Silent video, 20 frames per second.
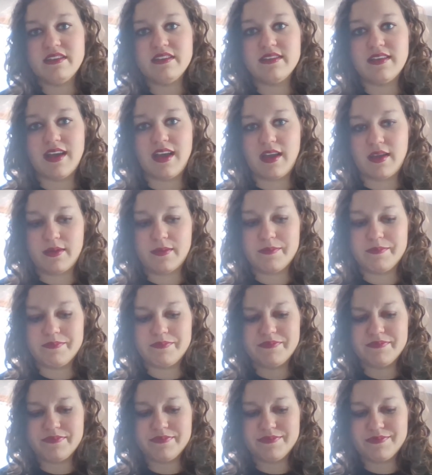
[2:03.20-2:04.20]

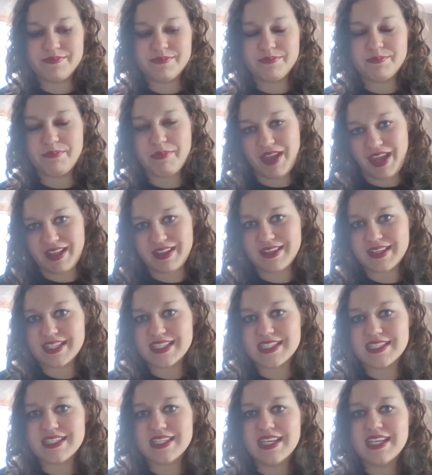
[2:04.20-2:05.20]
Palette.
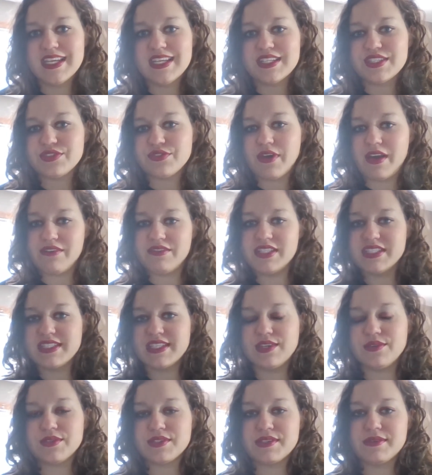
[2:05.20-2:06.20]
So obviously
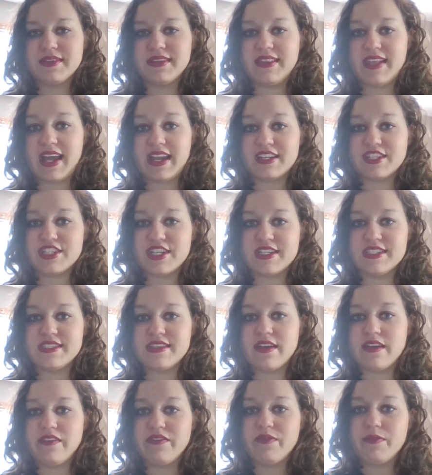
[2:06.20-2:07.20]
it was a lot of shades
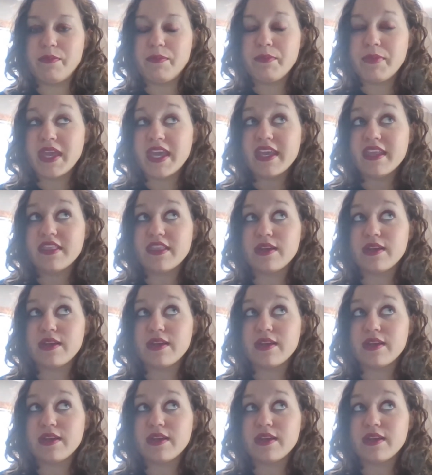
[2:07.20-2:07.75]
of pink.